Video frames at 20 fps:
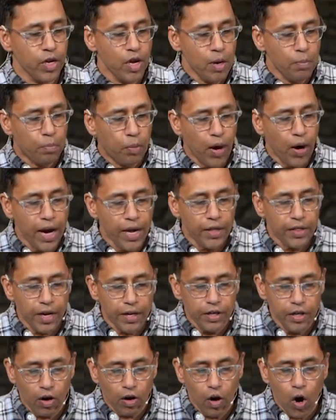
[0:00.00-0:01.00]
Pray that
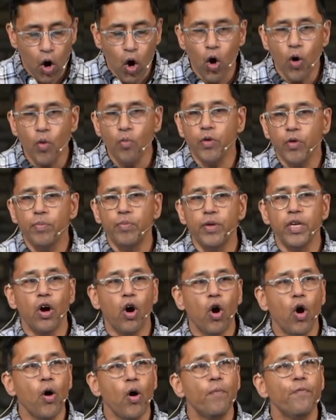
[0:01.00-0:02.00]
your home would be a
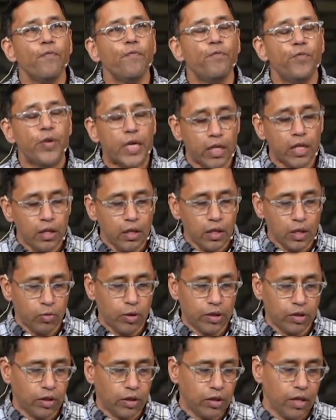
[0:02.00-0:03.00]
home filled
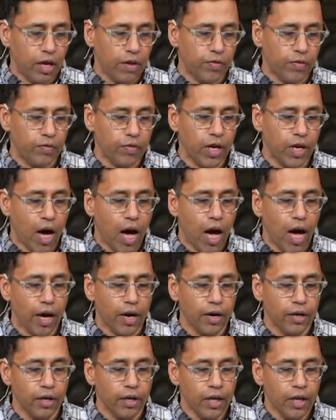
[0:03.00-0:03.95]
with the love of God,